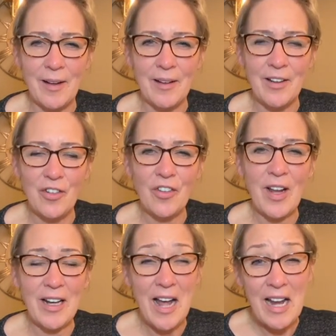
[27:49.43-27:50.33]
You just
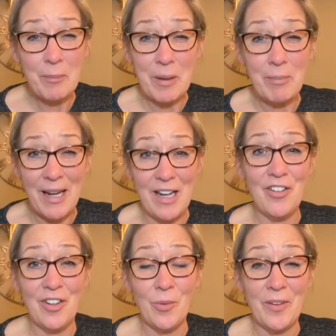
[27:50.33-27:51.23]
got to kind of be
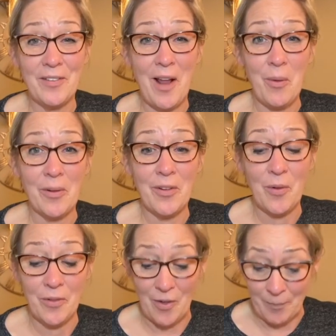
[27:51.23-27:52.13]
patient with sourdough.
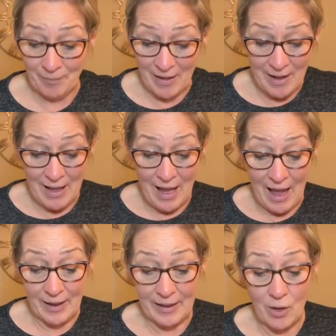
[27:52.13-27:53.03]
So
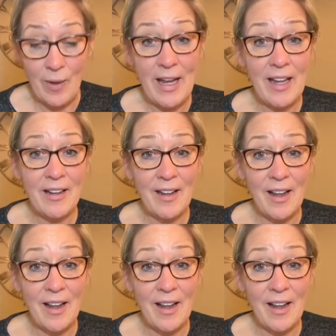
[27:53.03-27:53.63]
I'm going to go ahead.